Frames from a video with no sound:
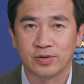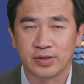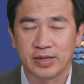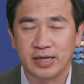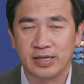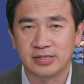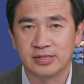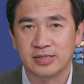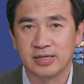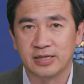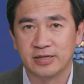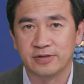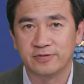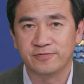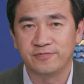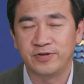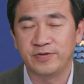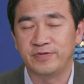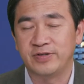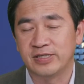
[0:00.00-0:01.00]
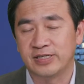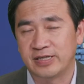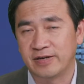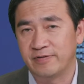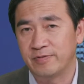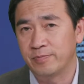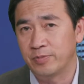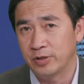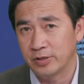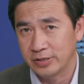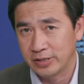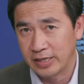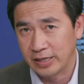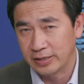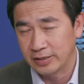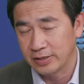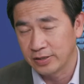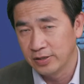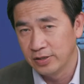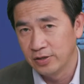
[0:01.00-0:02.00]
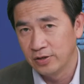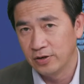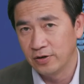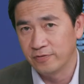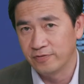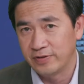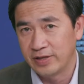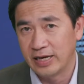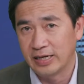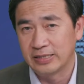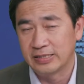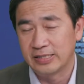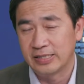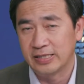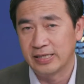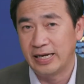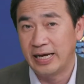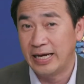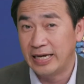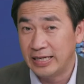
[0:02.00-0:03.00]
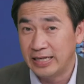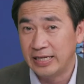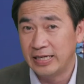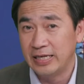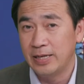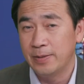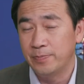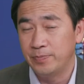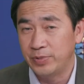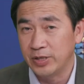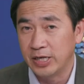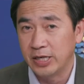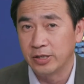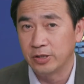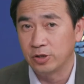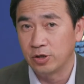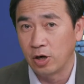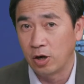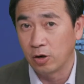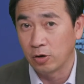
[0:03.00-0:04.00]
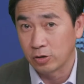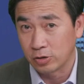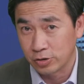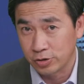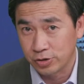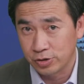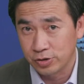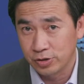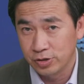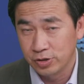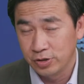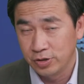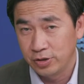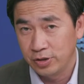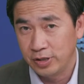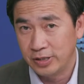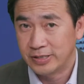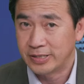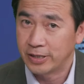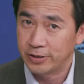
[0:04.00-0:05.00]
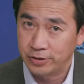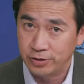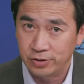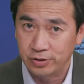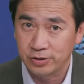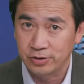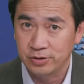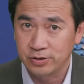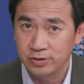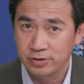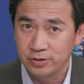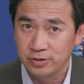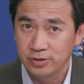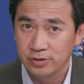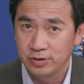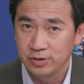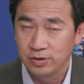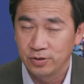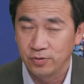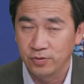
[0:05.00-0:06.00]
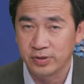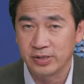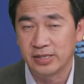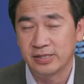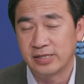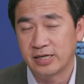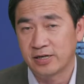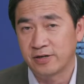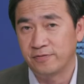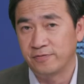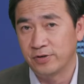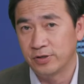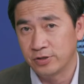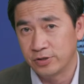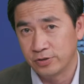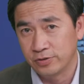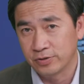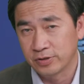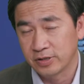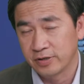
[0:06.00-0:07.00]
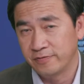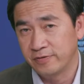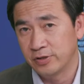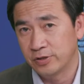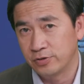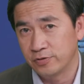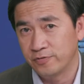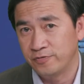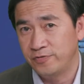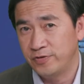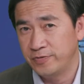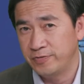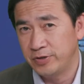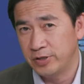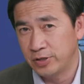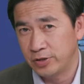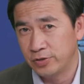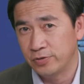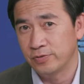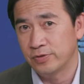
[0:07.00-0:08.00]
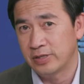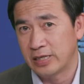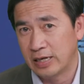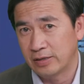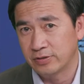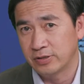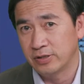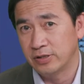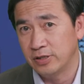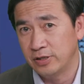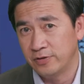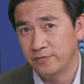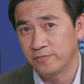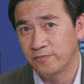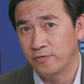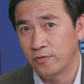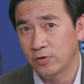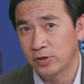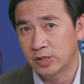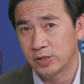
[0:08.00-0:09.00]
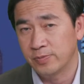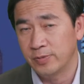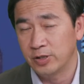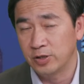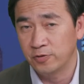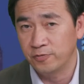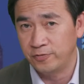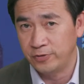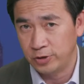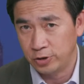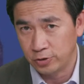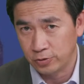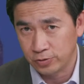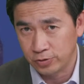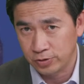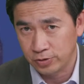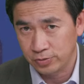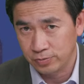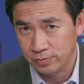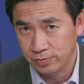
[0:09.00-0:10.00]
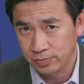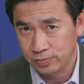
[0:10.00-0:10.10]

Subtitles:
Okay, it's the 57% of that $80 billion in 10 years. What does that convert to? Convert to 52,000 enforcement officials.